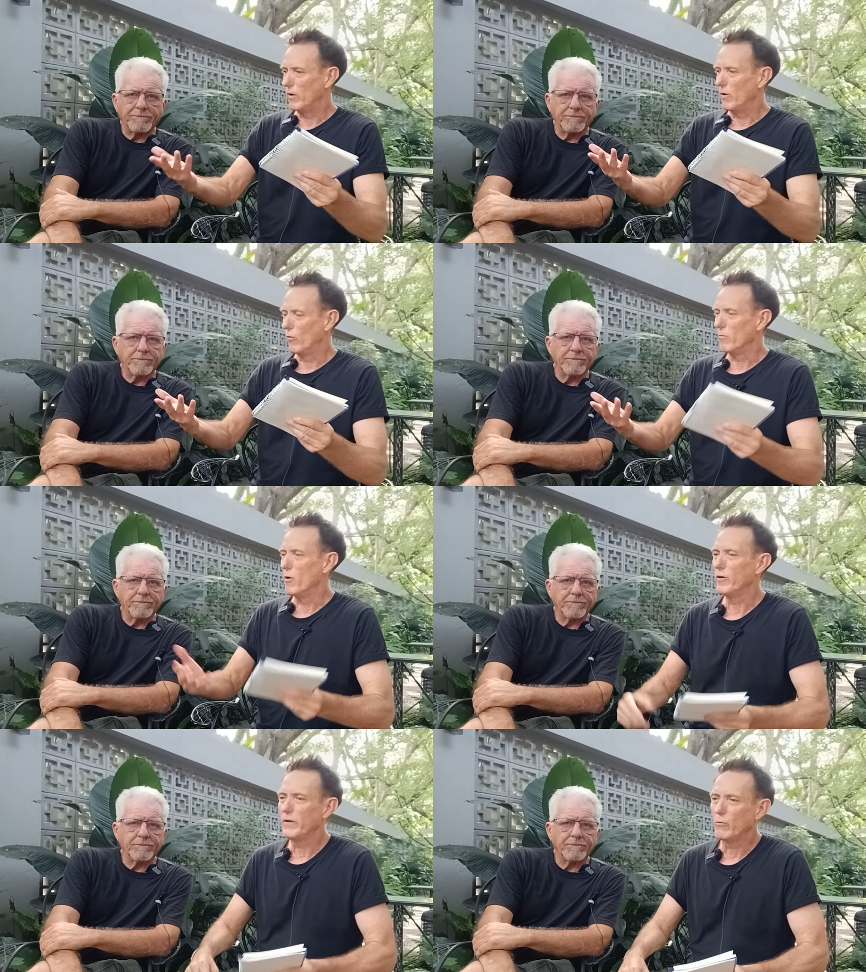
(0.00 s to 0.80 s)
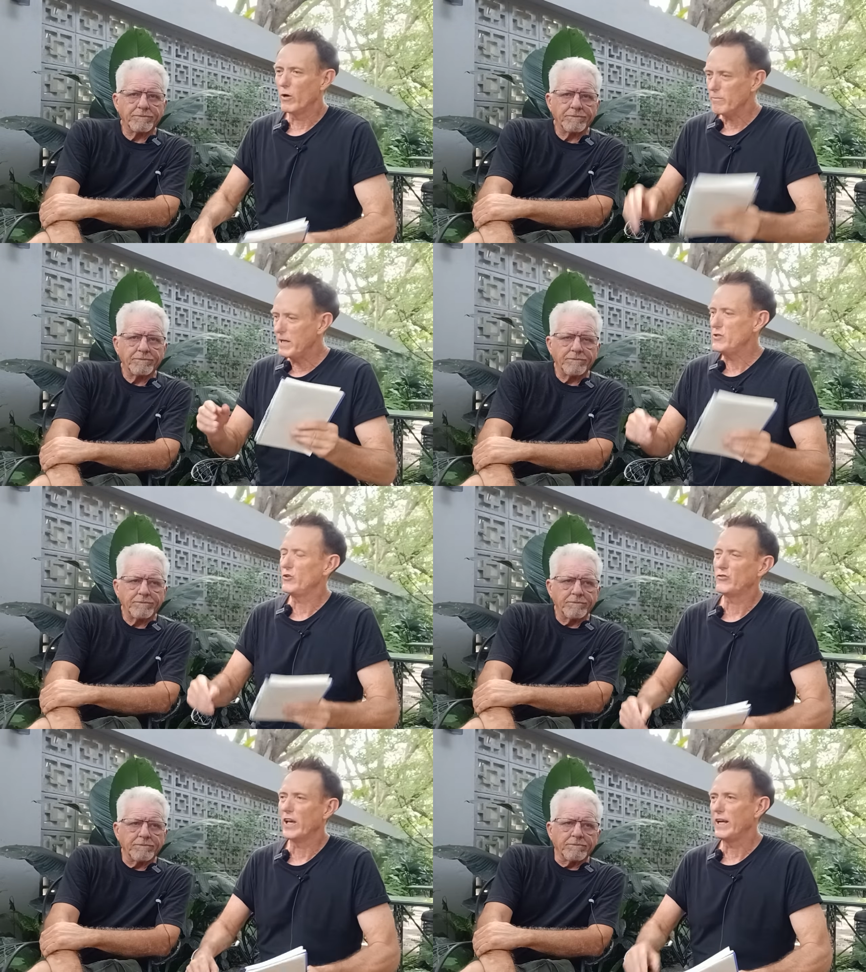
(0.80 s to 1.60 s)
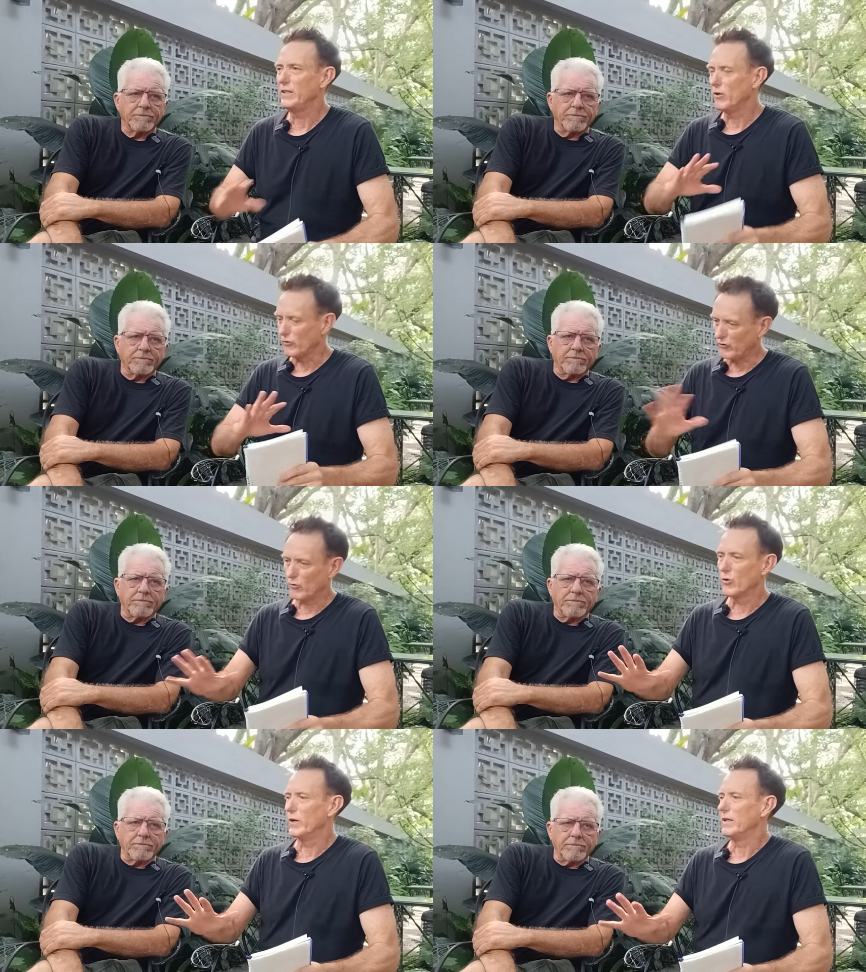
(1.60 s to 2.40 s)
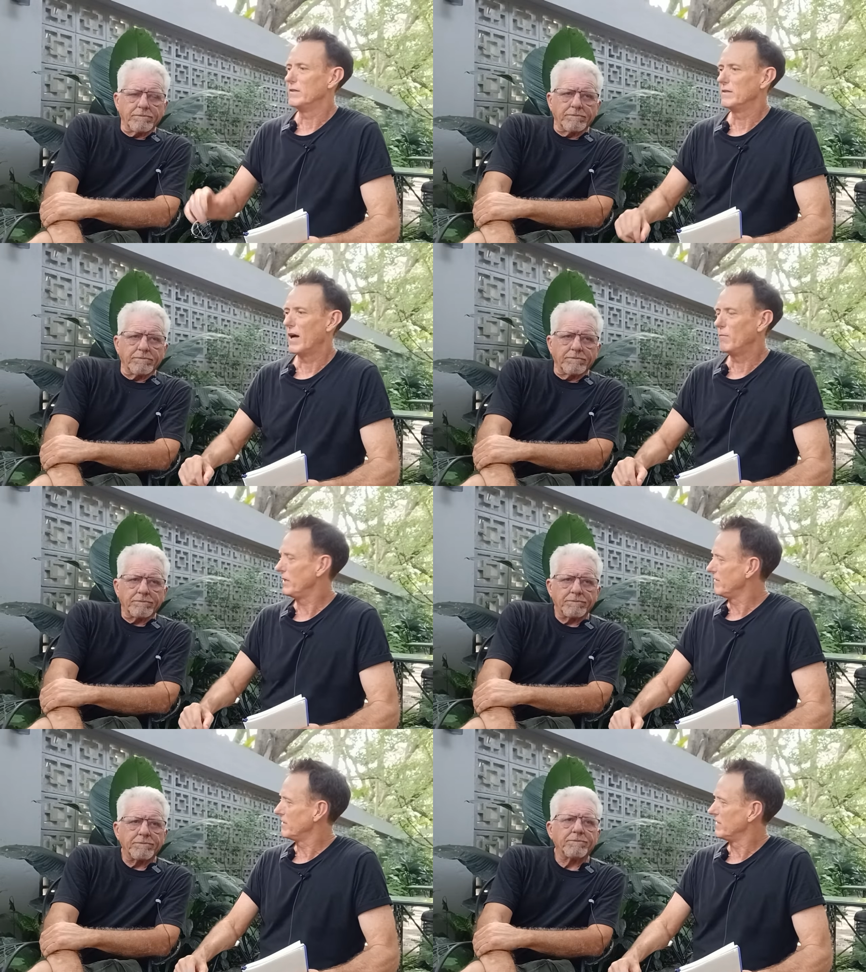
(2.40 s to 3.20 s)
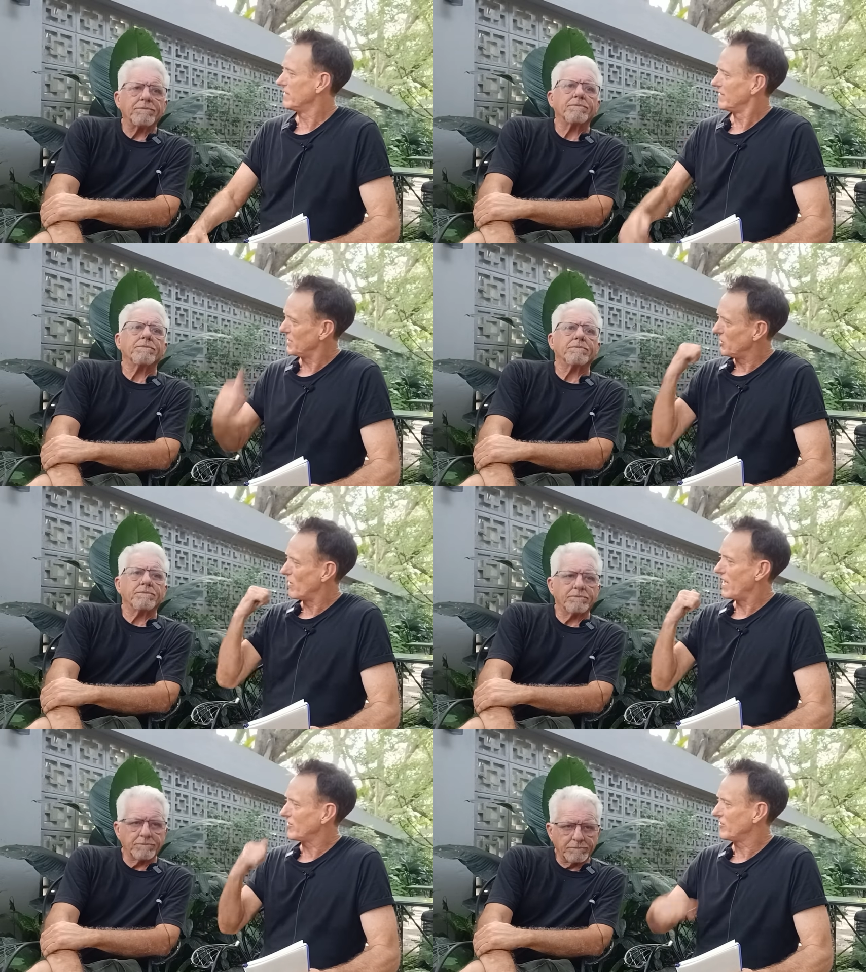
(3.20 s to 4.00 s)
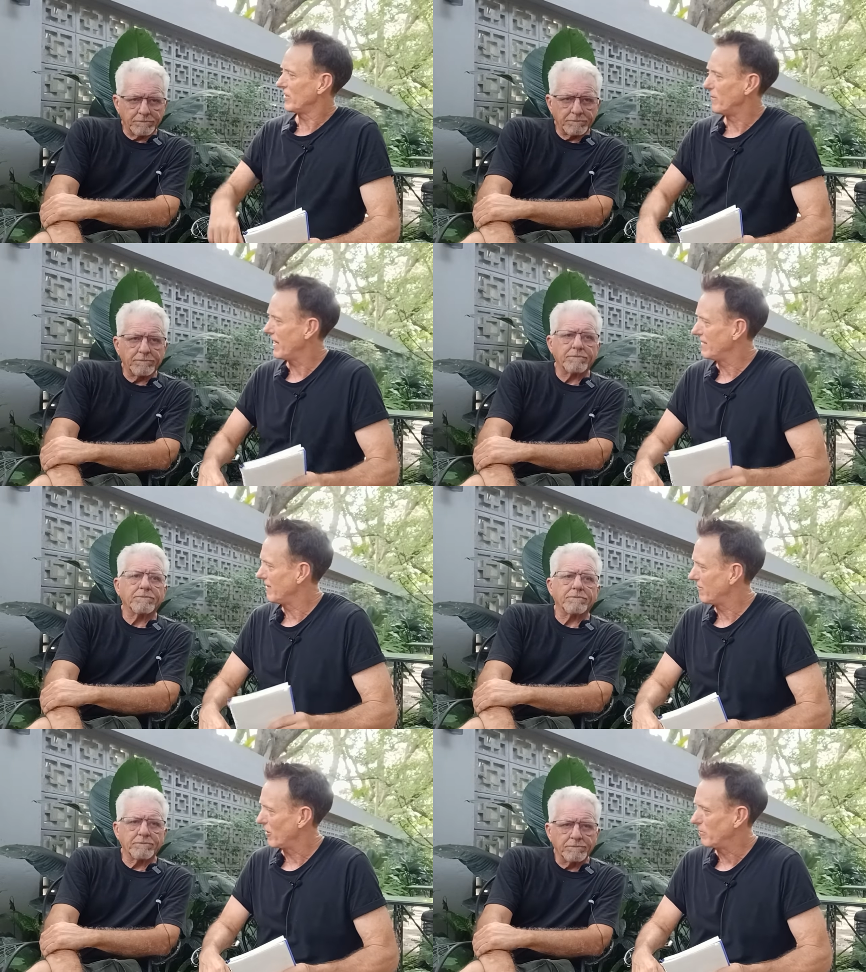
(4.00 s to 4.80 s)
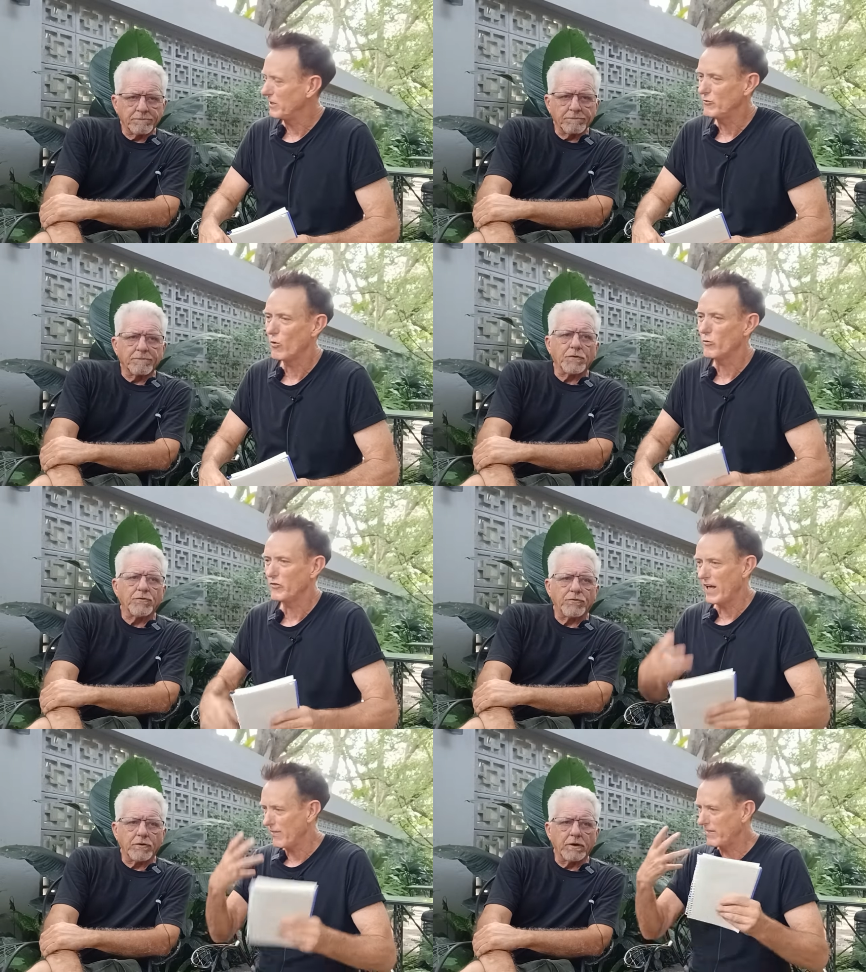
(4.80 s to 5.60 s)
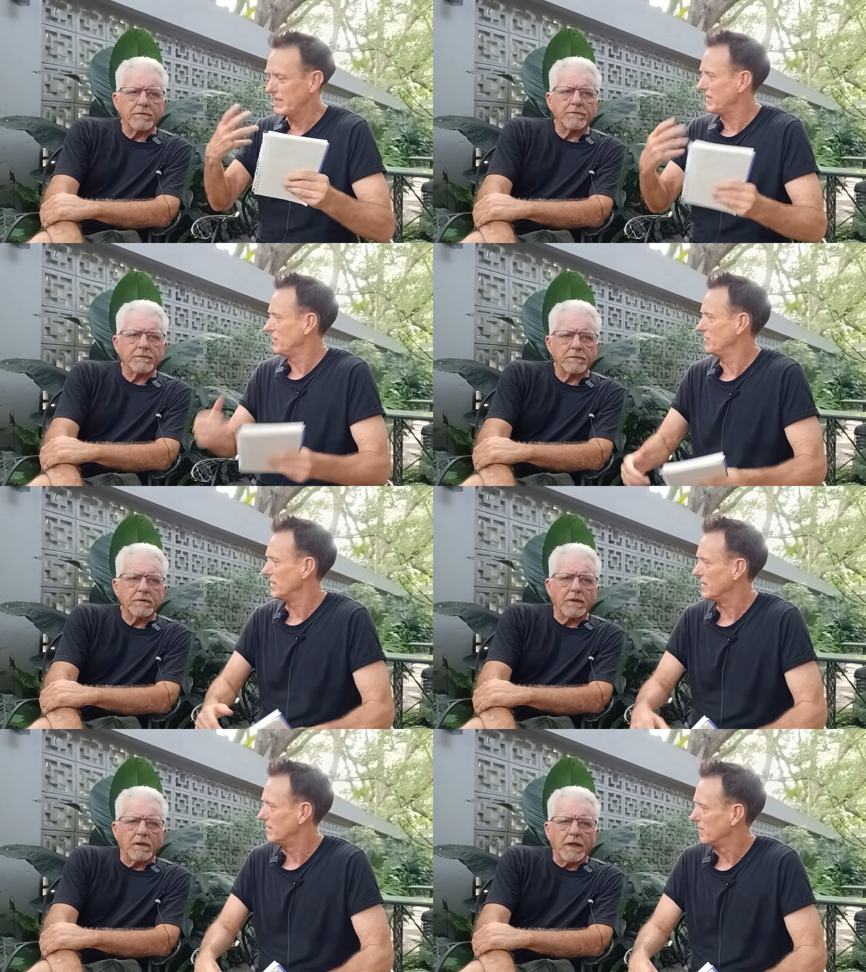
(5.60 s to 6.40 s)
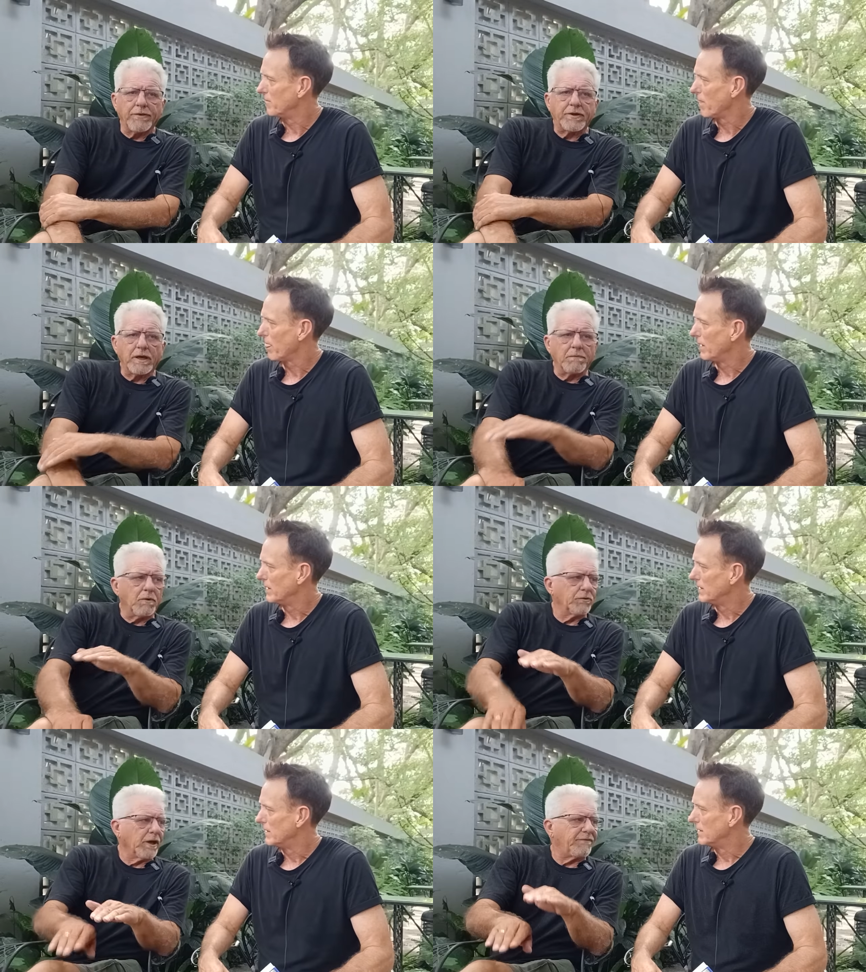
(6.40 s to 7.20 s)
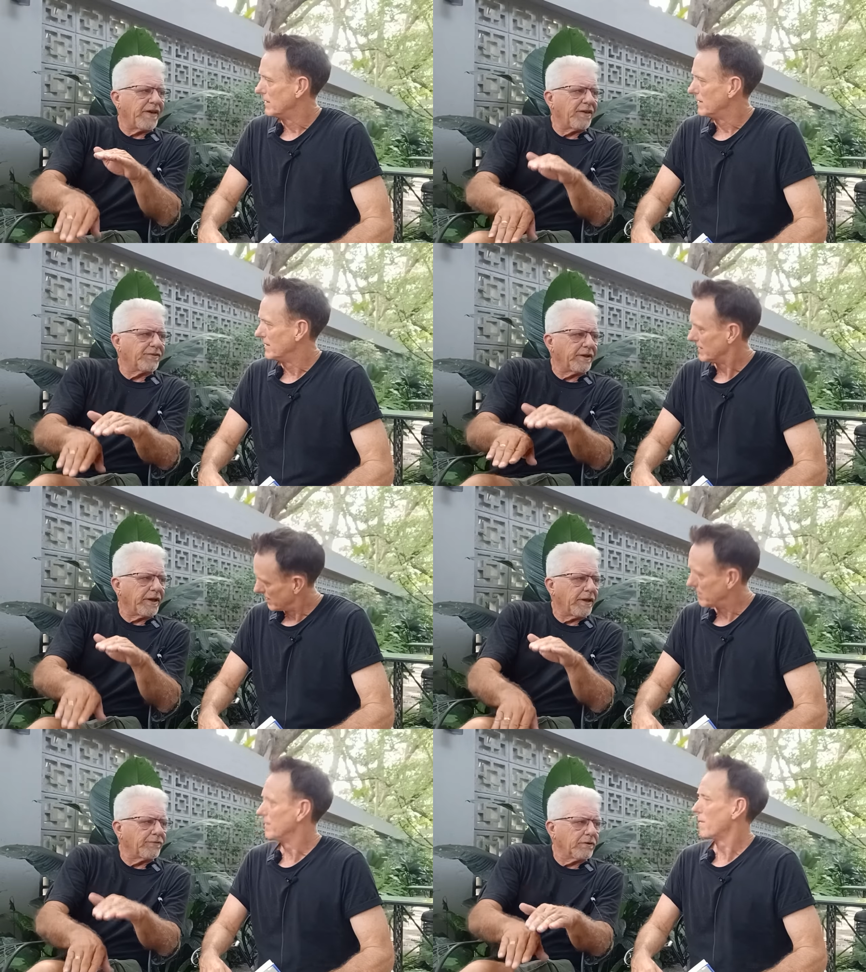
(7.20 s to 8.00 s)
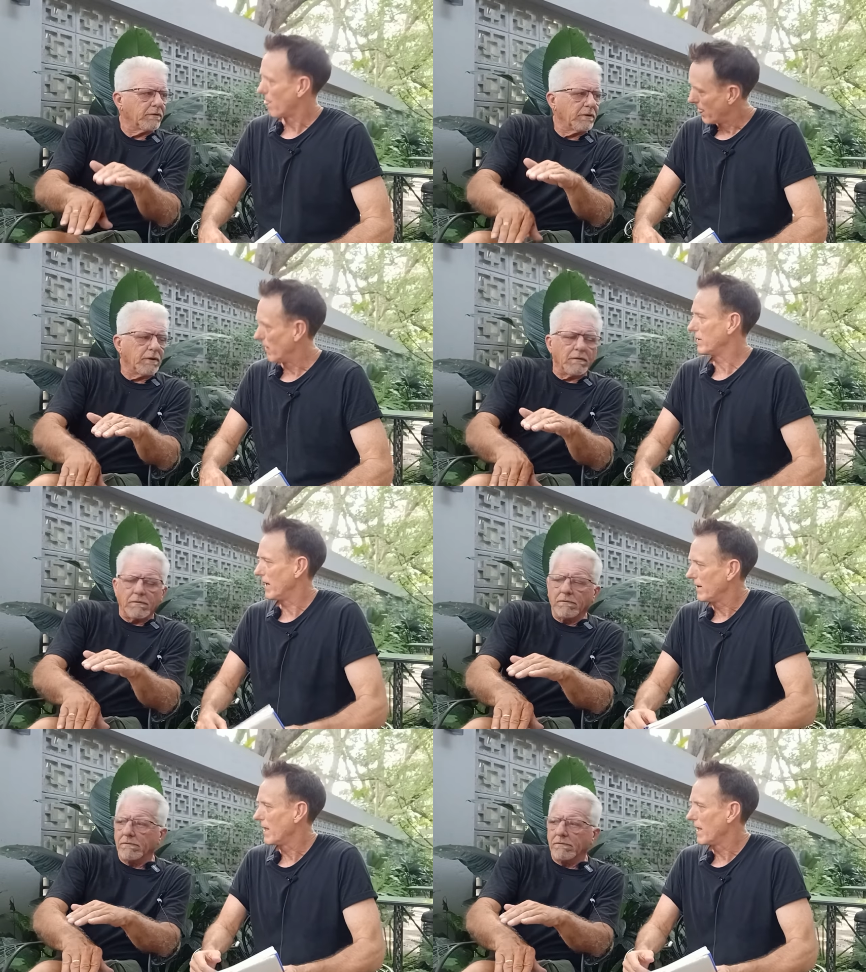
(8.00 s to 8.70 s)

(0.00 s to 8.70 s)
Speaker 1: were motivated. What made you say, you know, screw it? I'm leaving the U.S. I'm headed to the Philippines. What was that sure. thinking you
Speaker 2: did? It's kind of multifaceted answer.
Speaker 1: Okay.